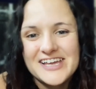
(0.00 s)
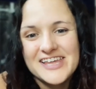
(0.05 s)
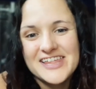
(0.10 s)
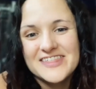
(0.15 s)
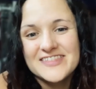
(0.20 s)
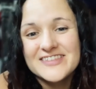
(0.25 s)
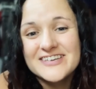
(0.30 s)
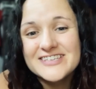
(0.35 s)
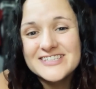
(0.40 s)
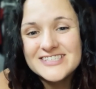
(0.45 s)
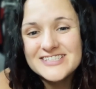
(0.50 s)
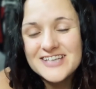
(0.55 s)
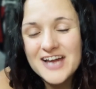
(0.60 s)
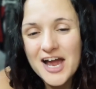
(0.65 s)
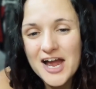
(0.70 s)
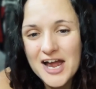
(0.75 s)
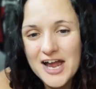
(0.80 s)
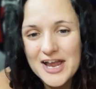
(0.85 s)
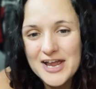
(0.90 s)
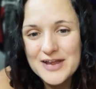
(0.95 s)
this
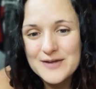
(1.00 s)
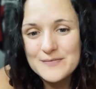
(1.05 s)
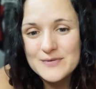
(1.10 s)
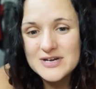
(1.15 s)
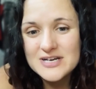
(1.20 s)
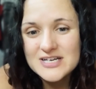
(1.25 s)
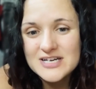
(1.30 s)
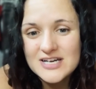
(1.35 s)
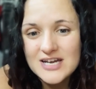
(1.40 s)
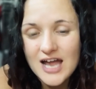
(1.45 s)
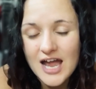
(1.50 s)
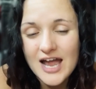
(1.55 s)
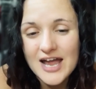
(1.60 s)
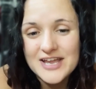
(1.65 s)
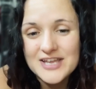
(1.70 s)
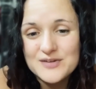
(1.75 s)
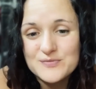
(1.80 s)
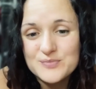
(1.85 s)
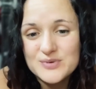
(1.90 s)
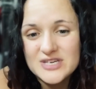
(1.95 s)
time I
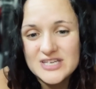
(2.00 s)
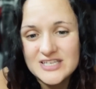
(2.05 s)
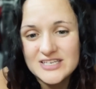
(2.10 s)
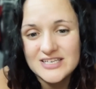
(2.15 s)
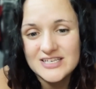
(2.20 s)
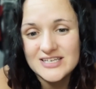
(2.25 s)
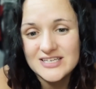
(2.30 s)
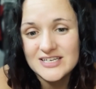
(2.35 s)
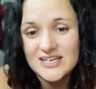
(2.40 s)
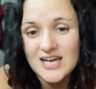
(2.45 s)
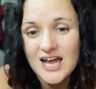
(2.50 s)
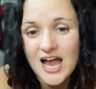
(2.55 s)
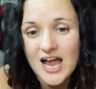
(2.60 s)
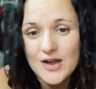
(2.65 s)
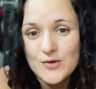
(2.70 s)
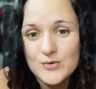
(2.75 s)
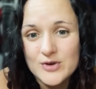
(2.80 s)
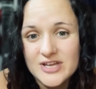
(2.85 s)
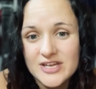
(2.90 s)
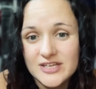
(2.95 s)
competed.
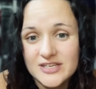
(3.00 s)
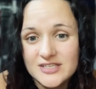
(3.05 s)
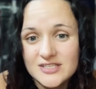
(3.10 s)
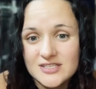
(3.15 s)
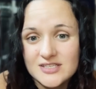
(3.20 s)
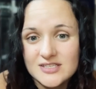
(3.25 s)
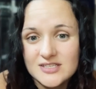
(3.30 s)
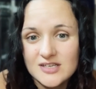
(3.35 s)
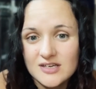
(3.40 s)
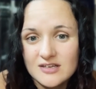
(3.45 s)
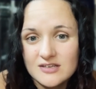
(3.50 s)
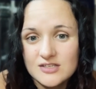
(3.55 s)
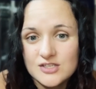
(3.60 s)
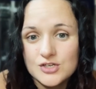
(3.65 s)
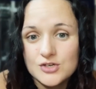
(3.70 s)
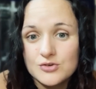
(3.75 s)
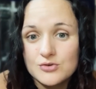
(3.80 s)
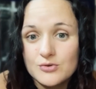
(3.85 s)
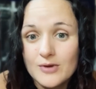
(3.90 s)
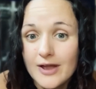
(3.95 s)
I went
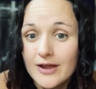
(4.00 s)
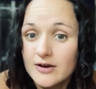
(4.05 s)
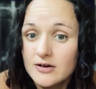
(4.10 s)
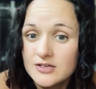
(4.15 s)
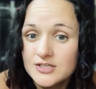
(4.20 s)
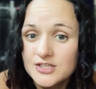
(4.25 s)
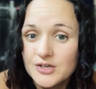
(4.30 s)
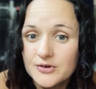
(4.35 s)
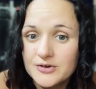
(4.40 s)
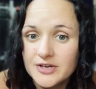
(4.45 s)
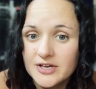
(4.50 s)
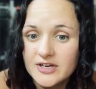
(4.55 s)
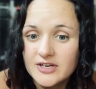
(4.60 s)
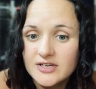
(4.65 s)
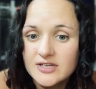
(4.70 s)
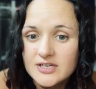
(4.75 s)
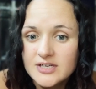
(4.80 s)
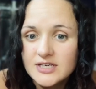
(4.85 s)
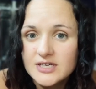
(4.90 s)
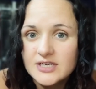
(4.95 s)
to
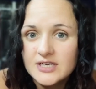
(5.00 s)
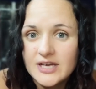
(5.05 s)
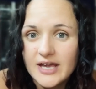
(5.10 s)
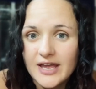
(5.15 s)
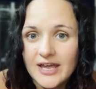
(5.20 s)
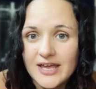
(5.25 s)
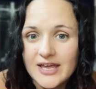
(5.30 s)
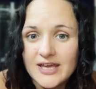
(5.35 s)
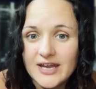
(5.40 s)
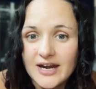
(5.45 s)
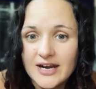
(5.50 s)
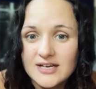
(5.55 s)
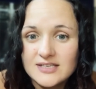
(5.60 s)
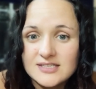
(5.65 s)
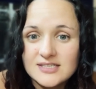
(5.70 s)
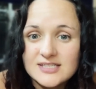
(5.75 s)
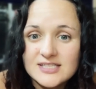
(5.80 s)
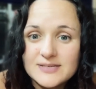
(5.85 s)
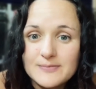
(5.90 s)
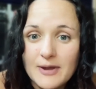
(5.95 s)
Arizona and I got
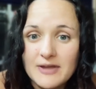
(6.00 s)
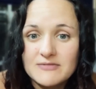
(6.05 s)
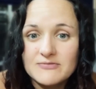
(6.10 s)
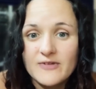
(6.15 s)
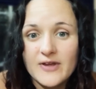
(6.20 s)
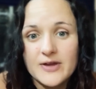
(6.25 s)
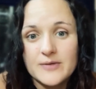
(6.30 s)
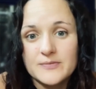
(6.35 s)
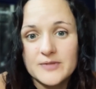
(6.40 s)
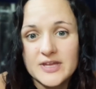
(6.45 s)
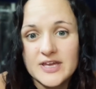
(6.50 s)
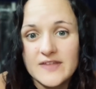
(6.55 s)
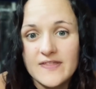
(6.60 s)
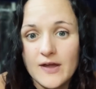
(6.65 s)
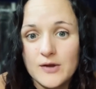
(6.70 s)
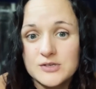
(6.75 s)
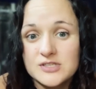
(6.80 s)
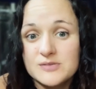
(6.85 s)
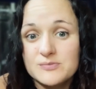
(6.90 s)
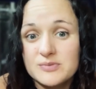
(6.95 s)
to see my family, and
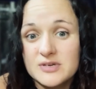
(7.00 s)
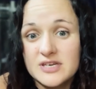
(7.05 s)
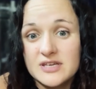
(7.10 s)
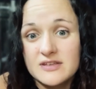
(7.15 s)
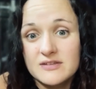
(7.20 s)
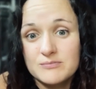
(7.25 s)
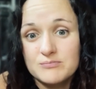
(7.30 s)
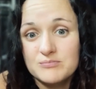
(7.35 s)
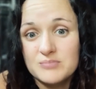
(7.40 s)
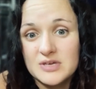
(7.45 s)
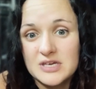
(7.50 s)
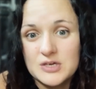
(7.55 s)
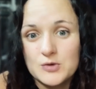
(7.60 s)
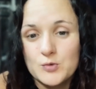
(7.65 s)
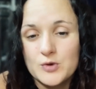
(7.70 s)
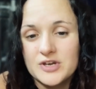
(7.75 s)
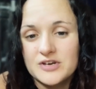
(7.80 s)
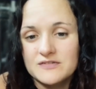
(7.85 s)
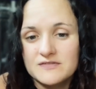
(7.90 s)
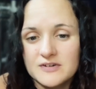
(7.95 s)
that was a big
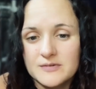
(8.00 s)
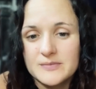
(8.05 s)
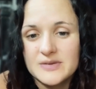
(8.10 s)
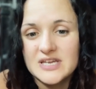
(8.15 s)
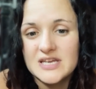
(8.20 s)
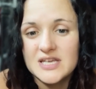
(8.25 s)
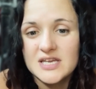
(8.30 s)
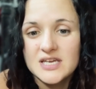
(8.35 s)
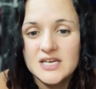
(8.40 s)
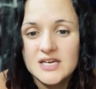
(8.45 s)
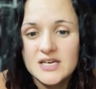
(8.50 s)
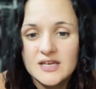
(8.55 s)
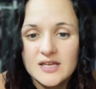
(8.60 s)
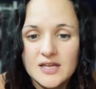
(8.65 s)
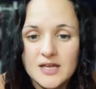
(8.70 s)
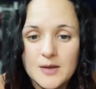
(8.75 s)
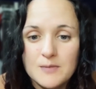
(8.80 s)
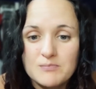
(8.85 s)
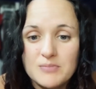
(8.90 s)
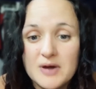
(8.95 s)
win for me.
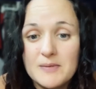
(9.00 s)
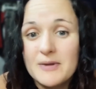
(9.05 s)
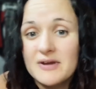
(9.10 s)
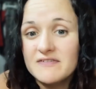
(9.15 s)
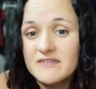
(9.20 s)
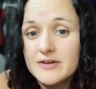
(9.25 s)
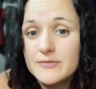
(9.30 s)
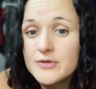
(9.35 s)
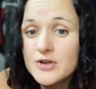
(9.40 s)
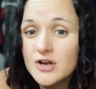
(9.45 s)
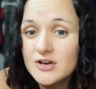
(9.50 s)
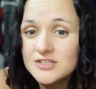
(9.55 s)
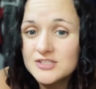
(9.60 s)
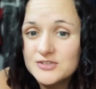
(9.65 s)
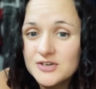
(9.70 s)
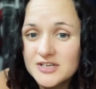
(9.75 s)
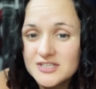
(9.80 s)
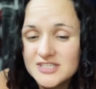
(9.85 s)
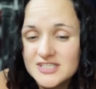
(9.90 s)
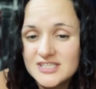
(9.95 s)
But my family also
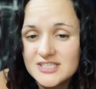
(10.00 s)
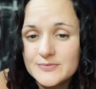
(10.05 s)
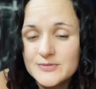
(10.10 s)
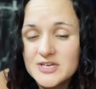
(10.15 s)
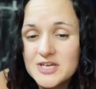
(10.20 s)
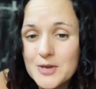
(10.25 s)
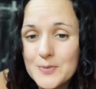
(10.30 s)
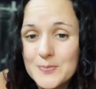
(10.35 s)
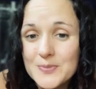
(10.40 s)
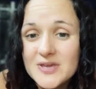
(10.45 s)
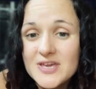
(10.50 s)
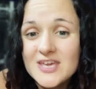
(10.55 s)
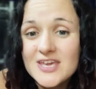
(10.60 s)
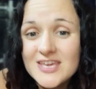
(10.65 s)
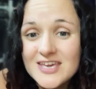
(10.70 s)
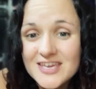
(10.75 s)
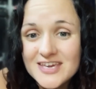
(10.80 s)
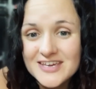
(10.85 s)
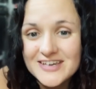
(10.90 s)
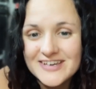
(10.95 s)
got to see me
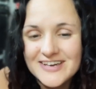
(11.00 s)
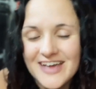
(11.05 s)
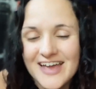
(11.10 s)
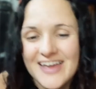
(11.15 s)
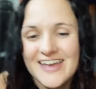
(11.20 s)
compete,